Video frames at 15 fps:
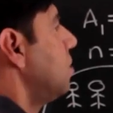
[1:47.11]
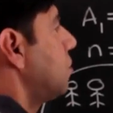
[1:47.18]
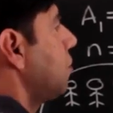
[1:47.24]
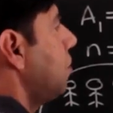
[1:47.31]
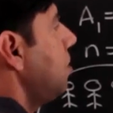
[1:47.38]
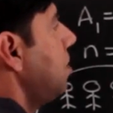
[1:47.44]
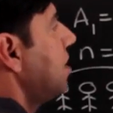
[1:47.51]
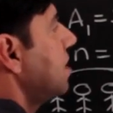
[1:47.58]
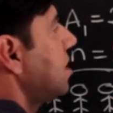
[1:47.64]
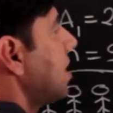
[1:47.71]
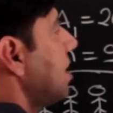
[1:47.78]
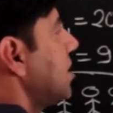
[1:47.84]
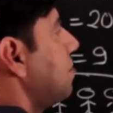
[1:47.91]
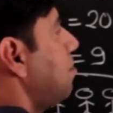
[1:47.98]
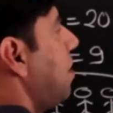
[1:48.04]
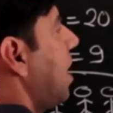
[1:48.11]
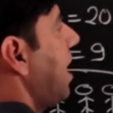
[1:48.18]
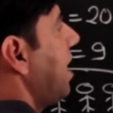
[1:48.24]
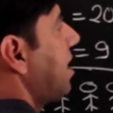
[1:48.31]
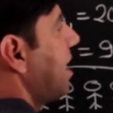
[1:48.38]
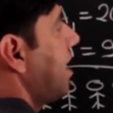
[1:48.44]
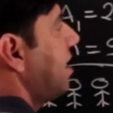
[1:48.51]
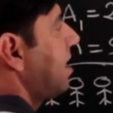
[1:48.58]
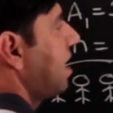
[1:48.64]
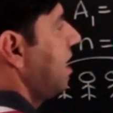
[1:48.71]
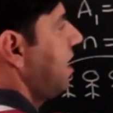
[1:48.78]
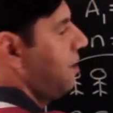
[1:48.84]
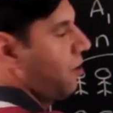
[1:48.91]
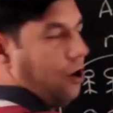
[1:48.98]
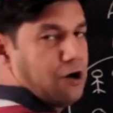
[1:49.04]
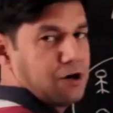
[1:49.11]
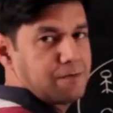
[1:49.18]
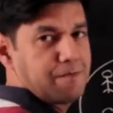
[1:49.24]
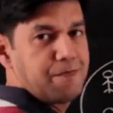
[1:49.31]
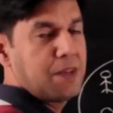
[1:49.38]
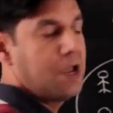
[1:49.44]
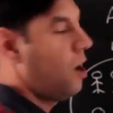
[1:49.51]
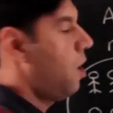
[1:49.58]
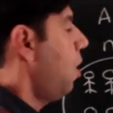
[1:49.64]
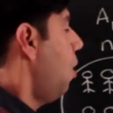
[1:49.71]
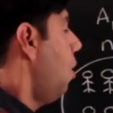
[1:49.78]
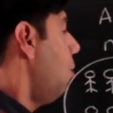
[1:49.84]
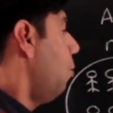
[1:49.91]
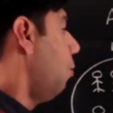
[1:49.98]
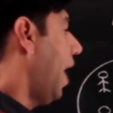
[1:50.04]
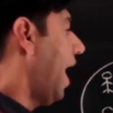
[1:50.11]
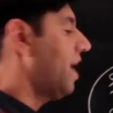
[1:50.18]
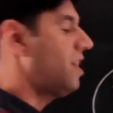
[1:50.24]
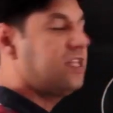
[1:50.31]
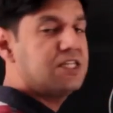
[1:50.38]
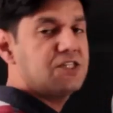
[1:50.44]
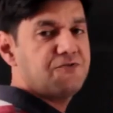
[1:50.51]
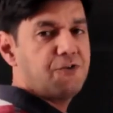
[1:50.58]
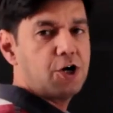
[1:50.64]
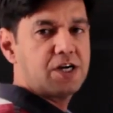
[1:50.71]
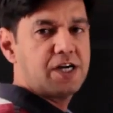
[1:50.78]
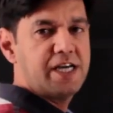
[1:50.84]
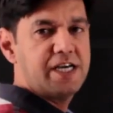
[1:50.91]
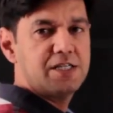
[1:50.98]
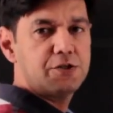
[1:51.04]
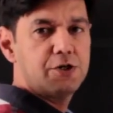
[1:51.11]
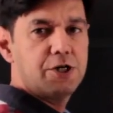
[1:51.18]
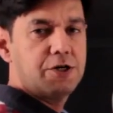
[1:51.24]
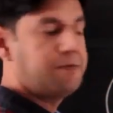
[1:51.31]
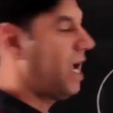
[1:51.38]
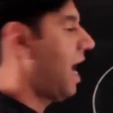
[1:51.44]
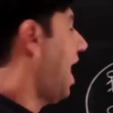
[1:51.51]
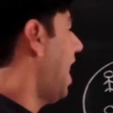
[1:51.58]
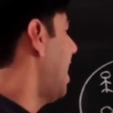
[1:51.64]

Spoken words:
So this is blatantly wrong. Where this 40 is going to be